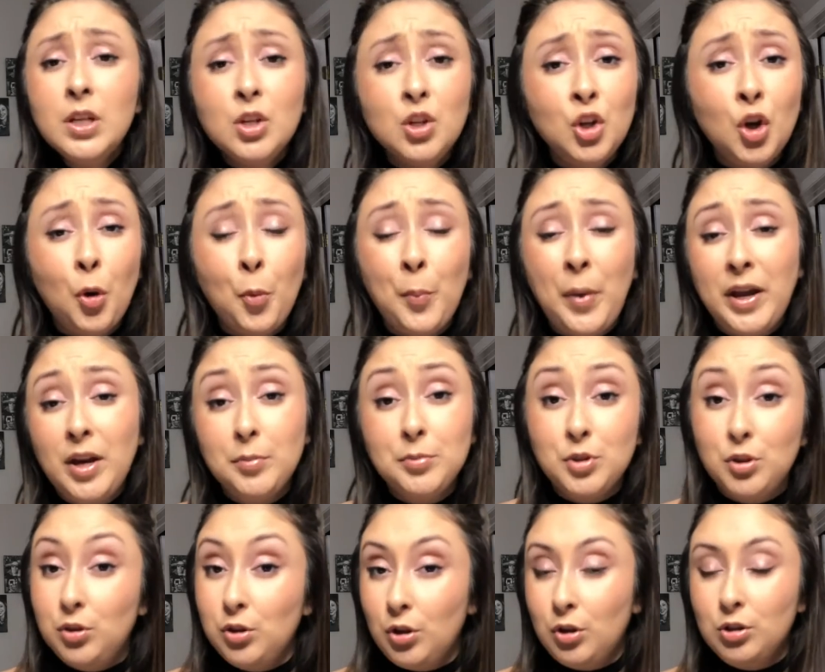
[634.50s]
you know, makeup
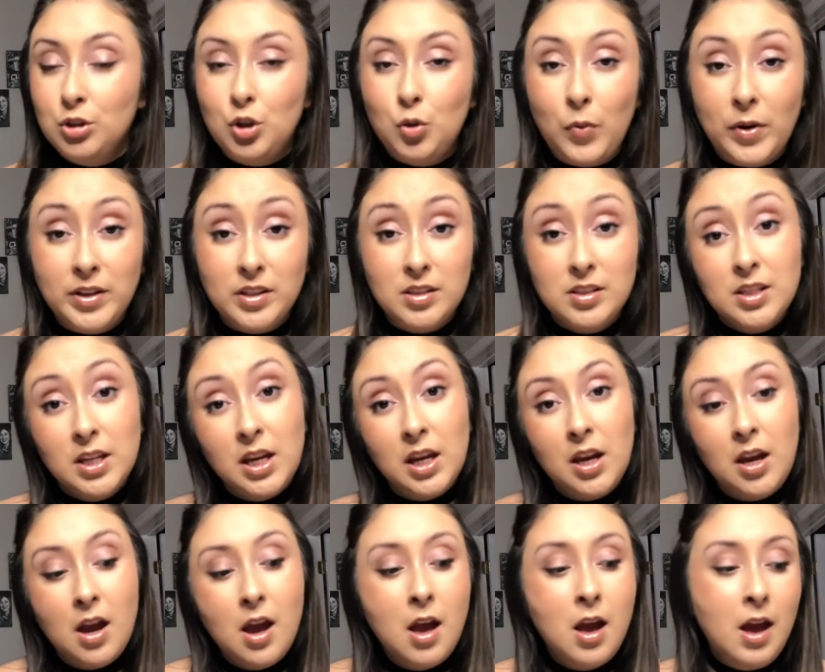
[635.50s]
tutorials you want to
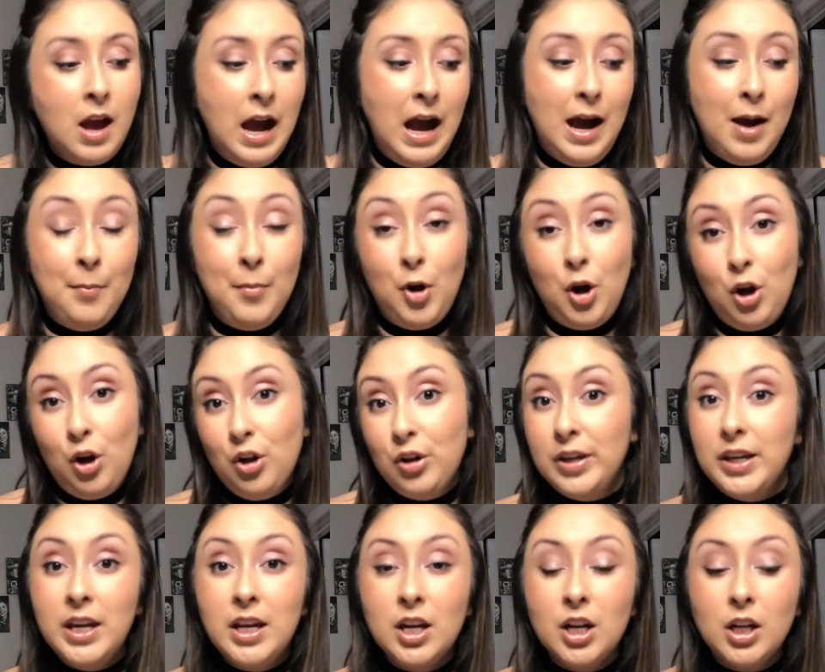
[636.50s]
see. I'm all
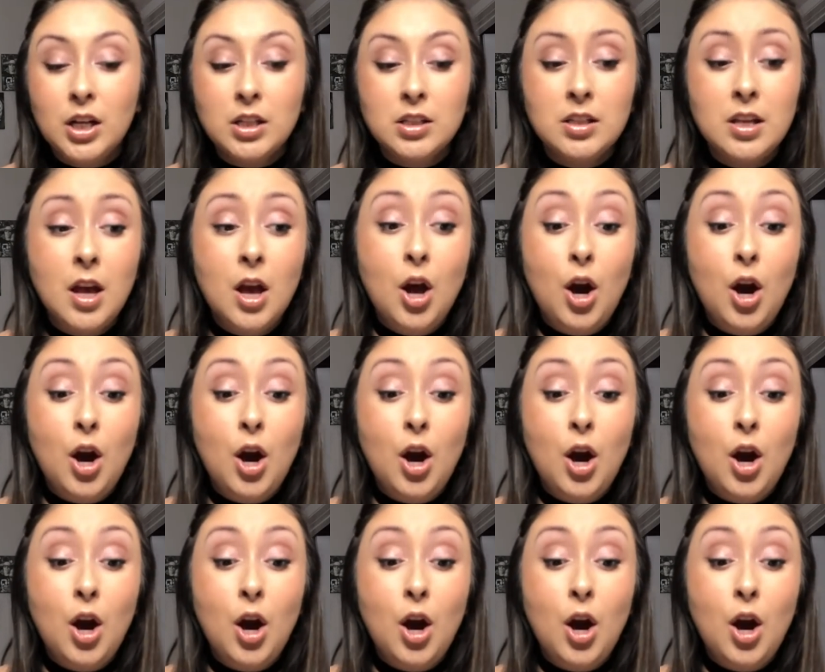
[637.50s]
ears.